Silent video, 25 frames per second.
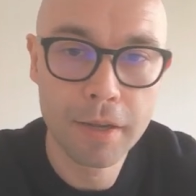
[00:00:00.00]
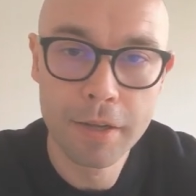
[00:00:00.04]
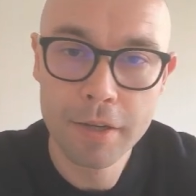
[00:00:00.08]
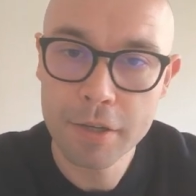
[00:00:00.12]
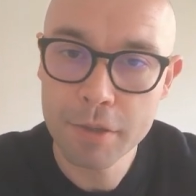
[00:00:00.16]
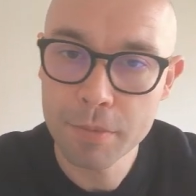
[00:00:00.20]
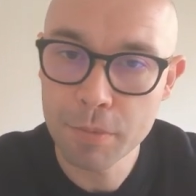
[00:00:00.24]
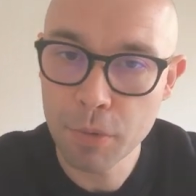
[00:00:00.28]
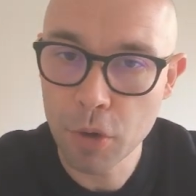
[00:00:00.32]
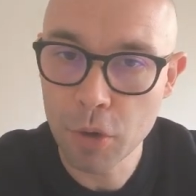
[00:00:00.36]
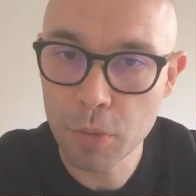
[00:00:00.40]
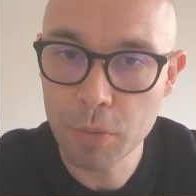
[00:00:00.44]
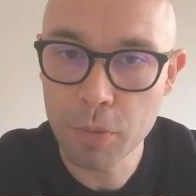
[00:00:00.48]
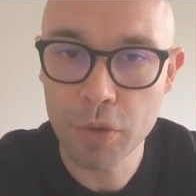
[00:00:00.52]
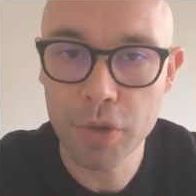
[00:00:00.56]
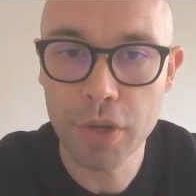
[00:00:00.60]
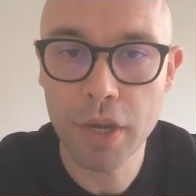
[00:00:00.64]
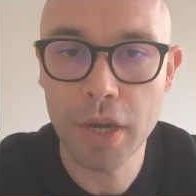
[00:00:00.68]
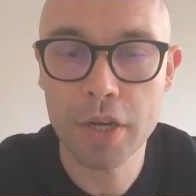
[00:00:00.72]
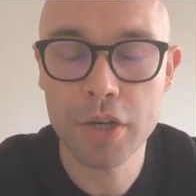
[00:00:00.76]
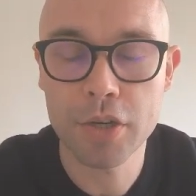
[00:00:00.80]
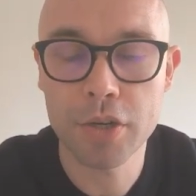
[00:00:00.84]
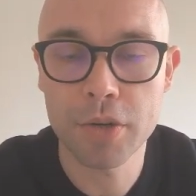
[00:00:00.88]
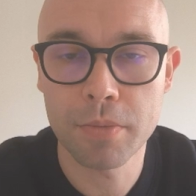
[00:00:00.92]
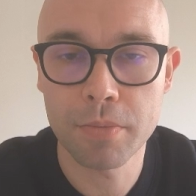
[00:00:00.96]
small
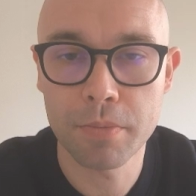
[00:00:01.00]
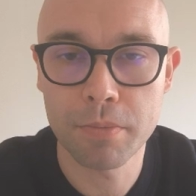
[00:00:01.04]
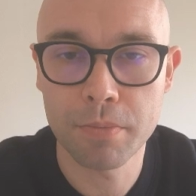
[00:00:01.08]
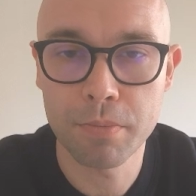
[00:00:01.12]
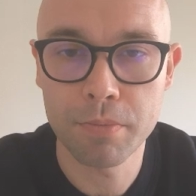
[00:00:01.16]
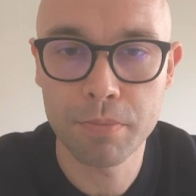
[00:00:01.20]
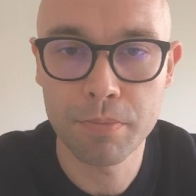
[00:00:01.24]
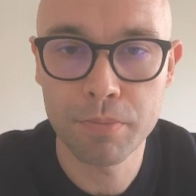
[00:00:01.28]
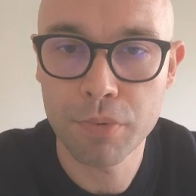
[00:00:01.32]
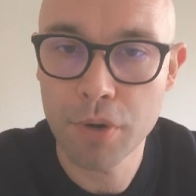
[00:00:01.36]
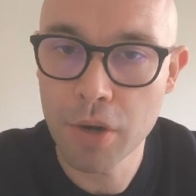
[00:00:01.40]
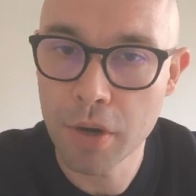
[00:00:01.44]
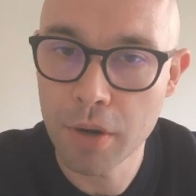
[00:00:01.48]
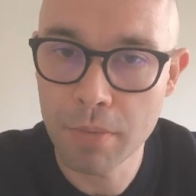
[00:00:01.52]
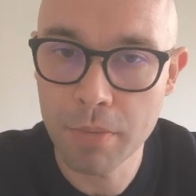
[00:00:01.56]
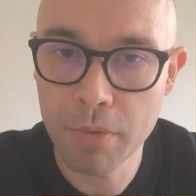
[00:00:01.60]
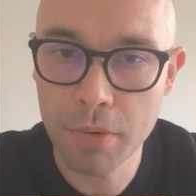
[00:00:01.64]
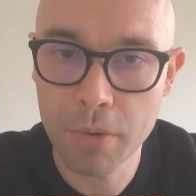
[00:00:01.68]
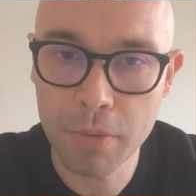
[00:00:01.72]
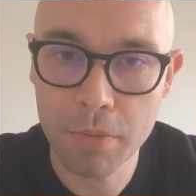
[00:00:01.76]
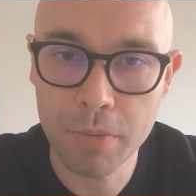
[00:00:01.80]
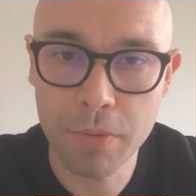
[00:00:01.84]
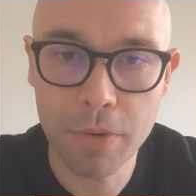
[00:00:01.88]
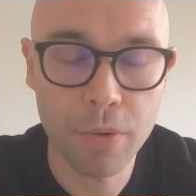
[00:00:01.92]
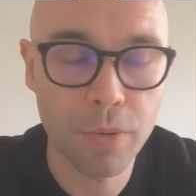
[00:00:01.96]
production,
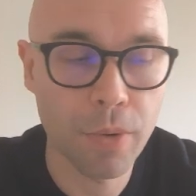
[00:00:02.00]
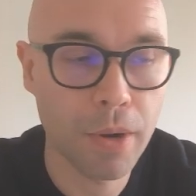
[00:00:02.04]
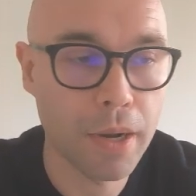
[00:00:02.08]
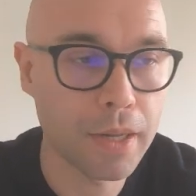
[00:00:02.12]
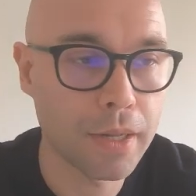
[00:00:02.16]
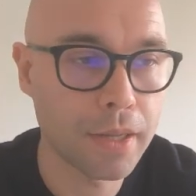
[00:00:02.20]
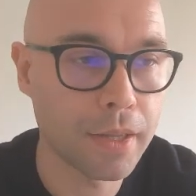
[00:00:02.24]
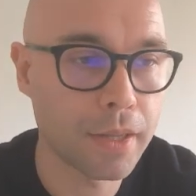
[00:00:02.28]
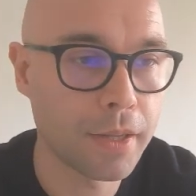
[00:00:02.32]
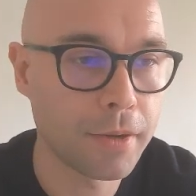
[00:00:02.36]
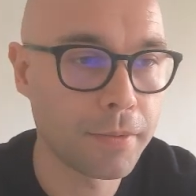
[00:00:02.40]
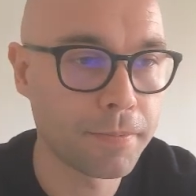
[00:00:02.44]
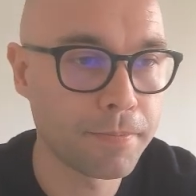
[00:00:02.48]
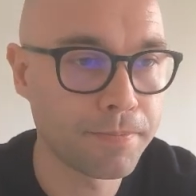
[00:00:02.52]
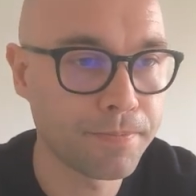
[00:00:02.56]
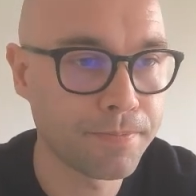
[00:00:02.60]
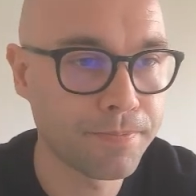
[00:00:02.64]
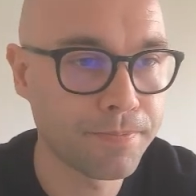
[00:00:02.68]
premium quality.